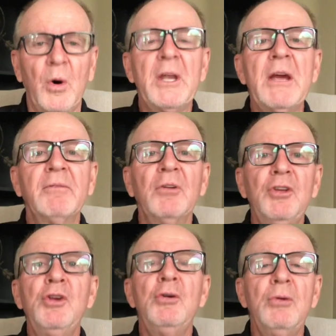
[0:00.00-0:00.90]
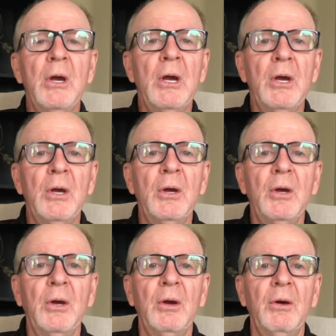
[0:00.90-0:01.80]
Whatever you
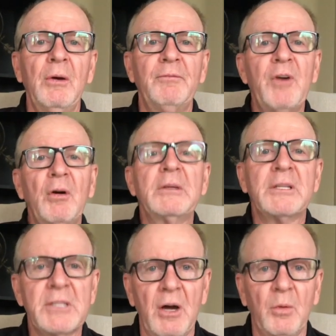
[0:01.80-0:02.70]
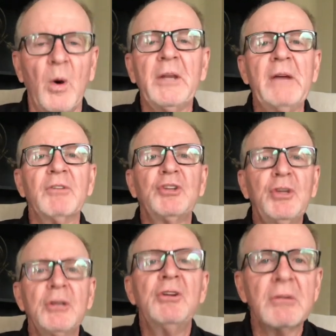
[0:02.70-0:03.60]
focused on, whatever
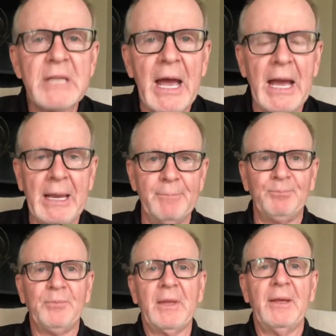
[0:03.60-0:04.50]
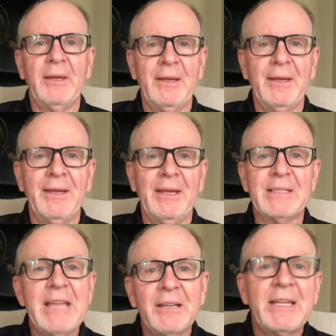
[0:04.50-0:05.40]
took your time,
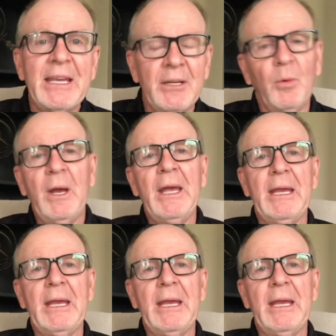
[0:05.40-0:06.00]
is now taken away.